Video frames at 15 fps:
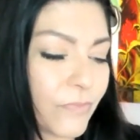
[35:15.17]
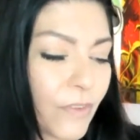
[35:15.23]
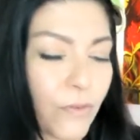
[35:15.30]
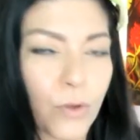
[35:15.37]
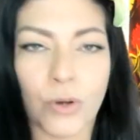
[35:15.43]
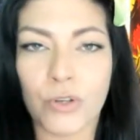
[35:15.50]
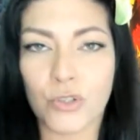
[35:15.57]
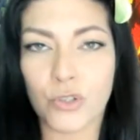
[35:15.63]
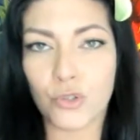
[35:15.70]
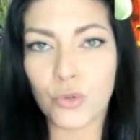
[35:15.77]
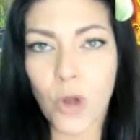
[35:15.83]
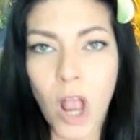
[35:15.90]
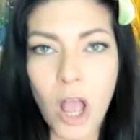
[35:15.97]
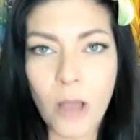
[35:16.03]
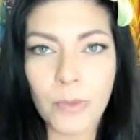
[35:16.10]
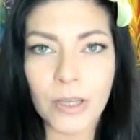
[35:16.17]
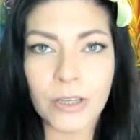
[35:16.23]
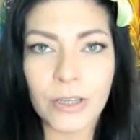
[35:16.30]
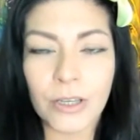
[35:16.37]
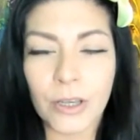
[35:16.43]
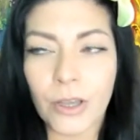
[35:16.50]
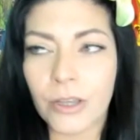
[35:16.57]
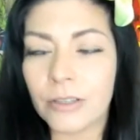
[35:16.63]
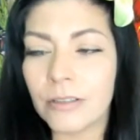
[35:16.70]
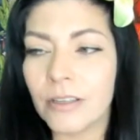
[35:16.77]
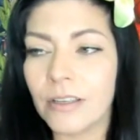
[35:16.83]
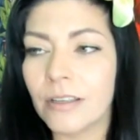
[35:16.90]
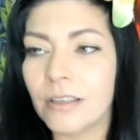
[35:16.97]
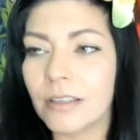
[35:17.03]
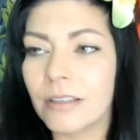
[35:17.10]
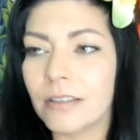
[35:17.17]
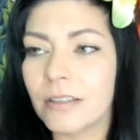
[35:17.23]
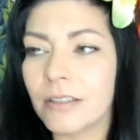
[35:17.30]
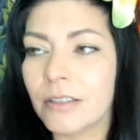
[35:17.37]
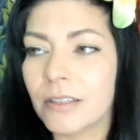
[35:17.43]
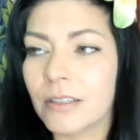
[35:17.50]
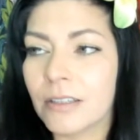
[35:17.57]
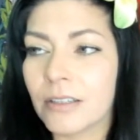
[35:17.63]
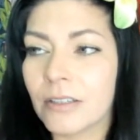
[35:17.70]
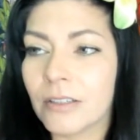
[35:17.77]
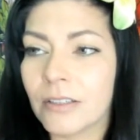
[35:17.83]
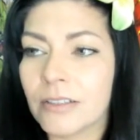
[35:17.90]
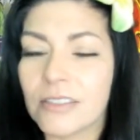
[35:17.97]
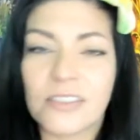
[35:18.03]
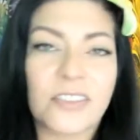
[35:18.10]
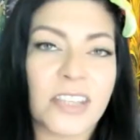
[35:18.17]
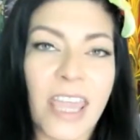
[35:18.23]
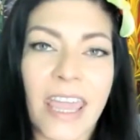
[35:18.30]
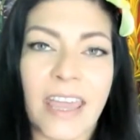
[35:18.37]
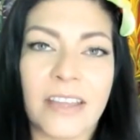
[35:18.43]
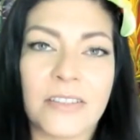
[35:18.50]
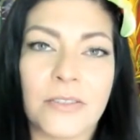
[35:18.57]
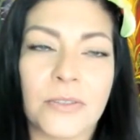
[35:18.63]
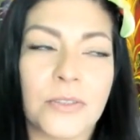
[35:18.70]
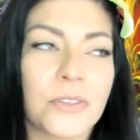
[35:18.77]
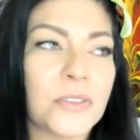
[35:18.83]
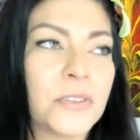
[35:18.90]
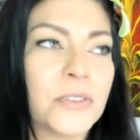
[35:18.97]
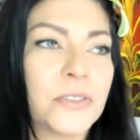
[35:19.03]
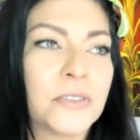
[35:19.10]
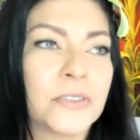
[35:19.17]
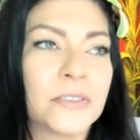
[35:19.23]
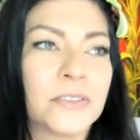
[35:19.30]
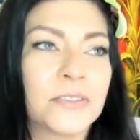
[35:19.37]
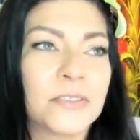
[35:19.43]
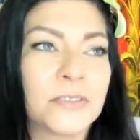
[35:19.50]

of course, drama, scandal.